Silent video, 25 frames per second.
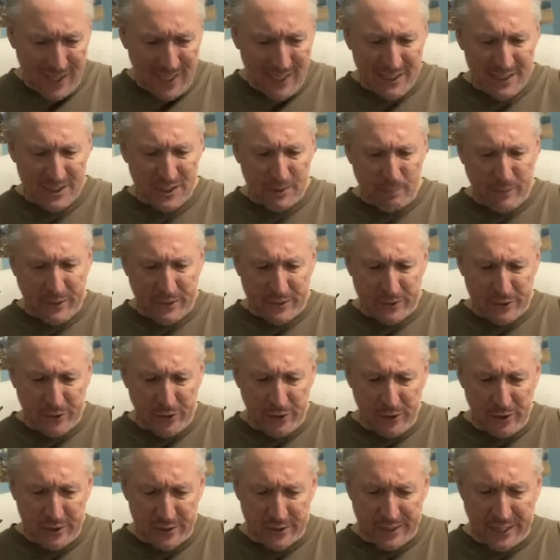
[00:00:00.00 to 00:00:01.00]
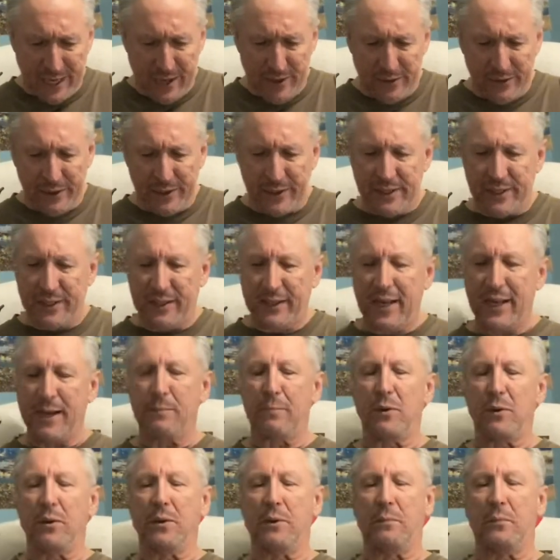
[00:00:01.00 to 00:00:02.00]
The Spectre looked down at the
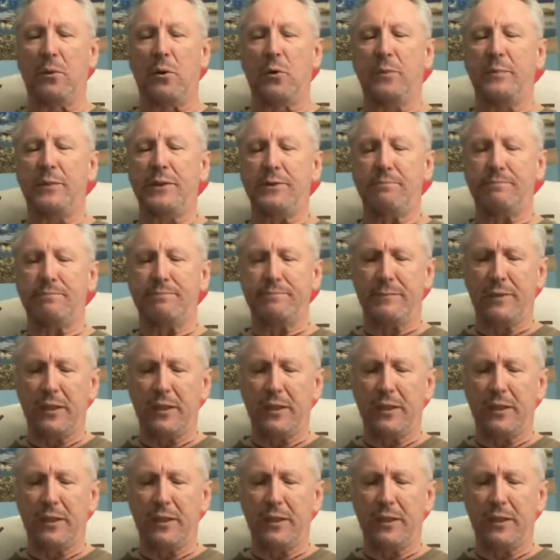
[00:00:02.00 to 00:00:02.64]
table a moment.